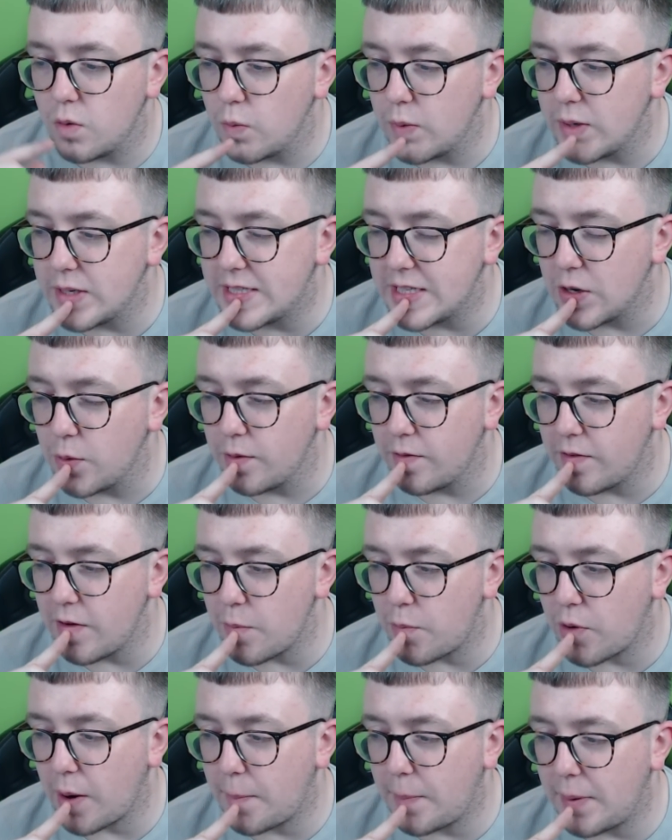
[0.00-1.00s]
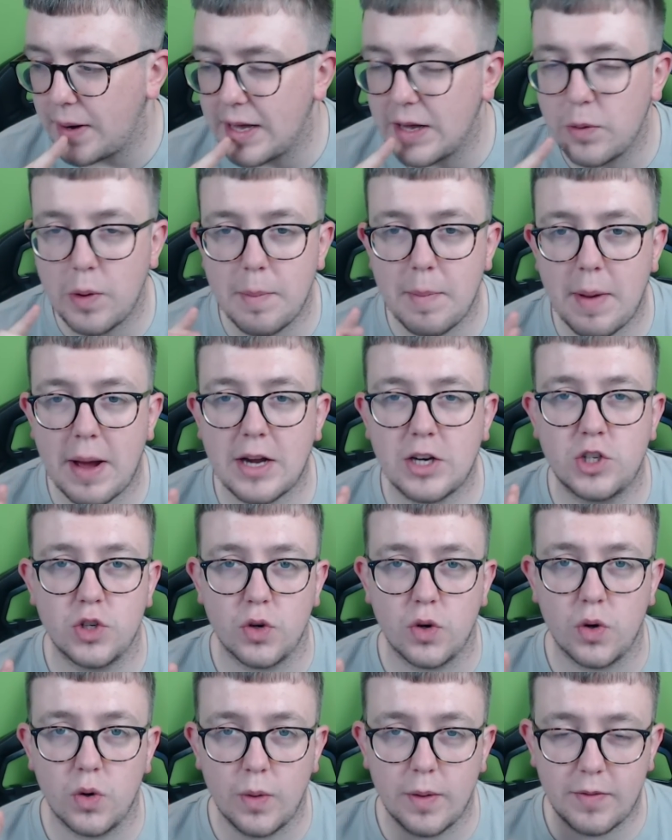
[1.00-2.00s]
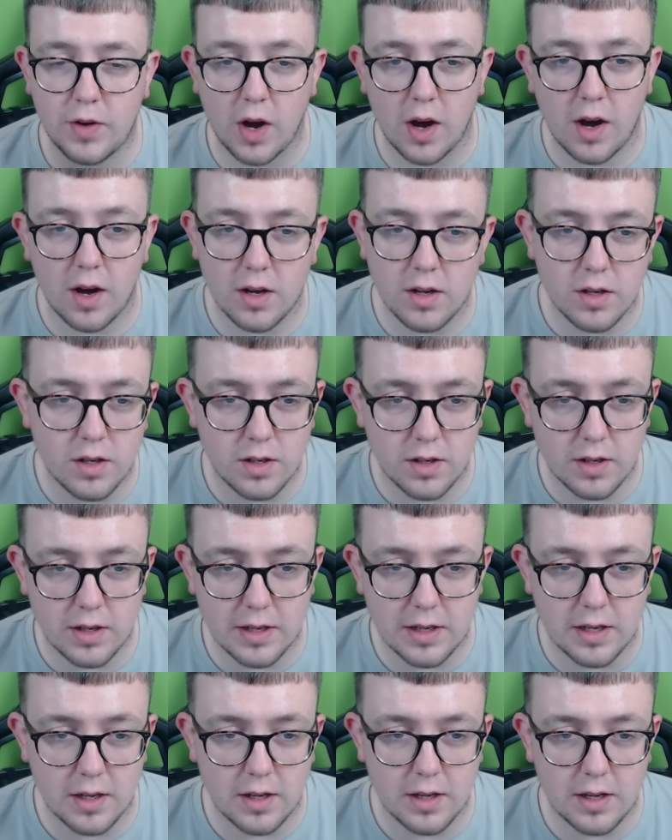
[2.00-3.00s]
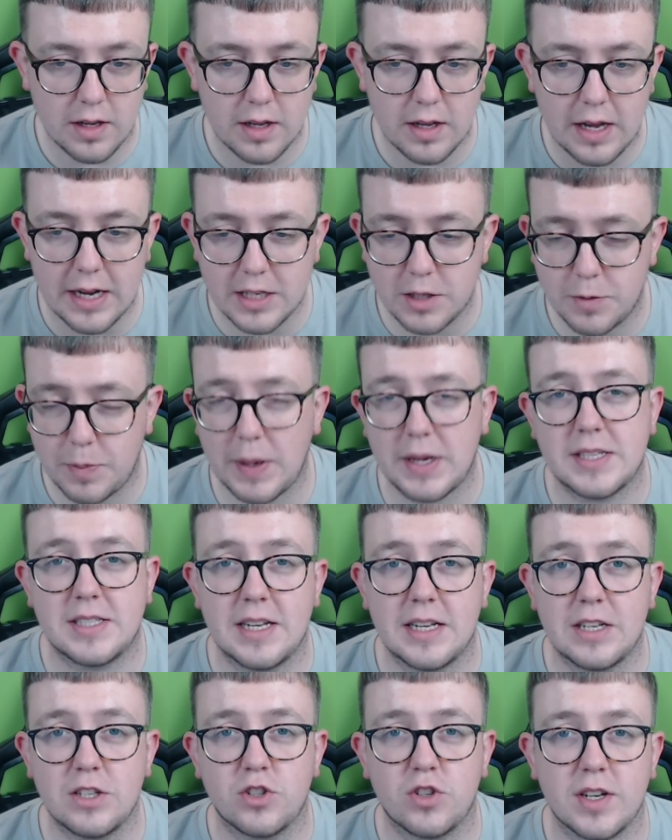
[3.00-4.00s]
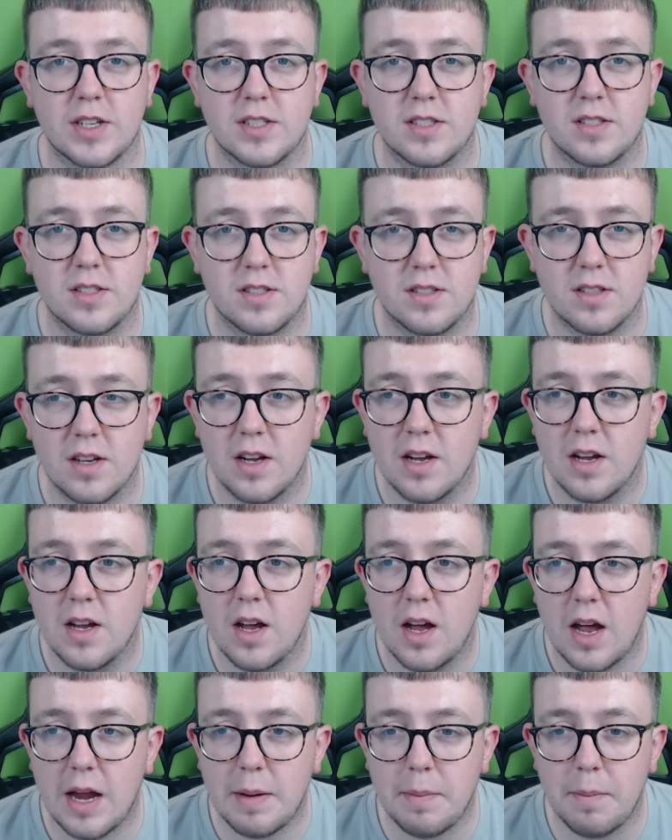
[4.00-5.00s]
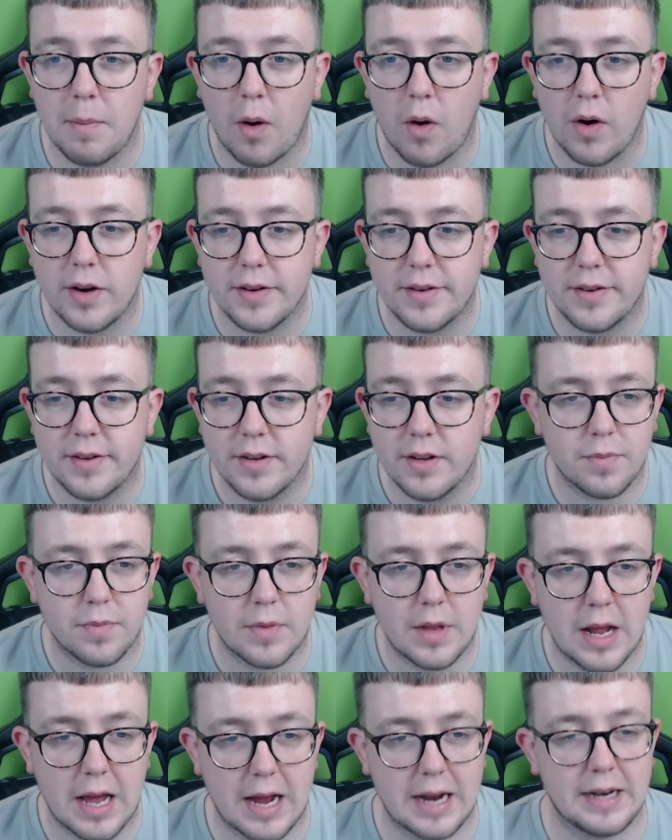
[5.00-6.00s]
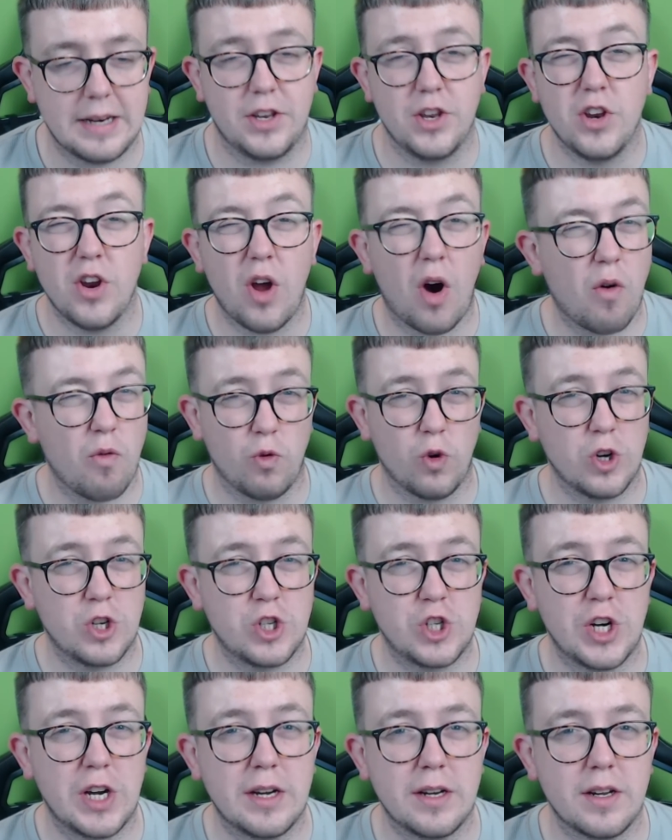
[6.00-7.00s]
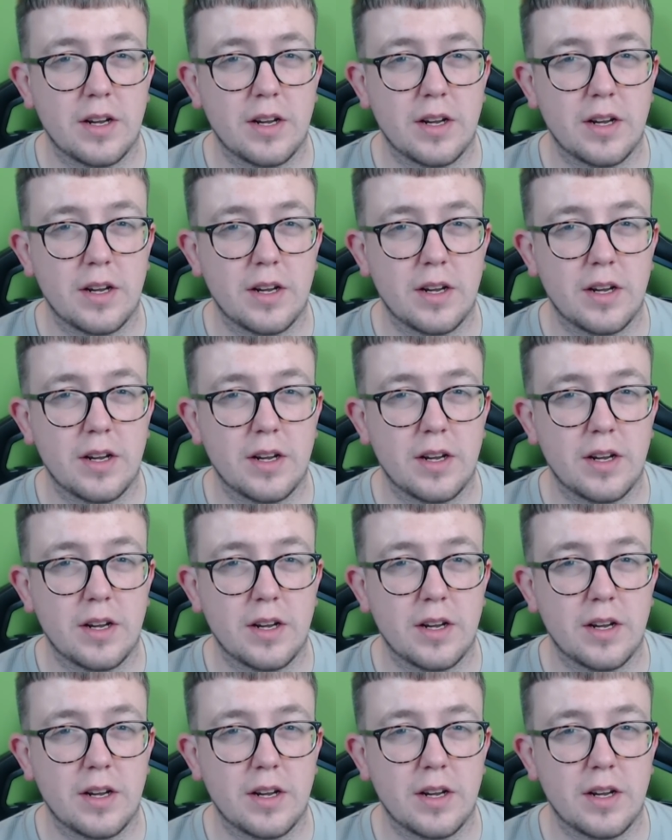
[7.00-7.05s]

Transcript: deal with it properly, and we make sure we've got his best interests in mind, and not rush it.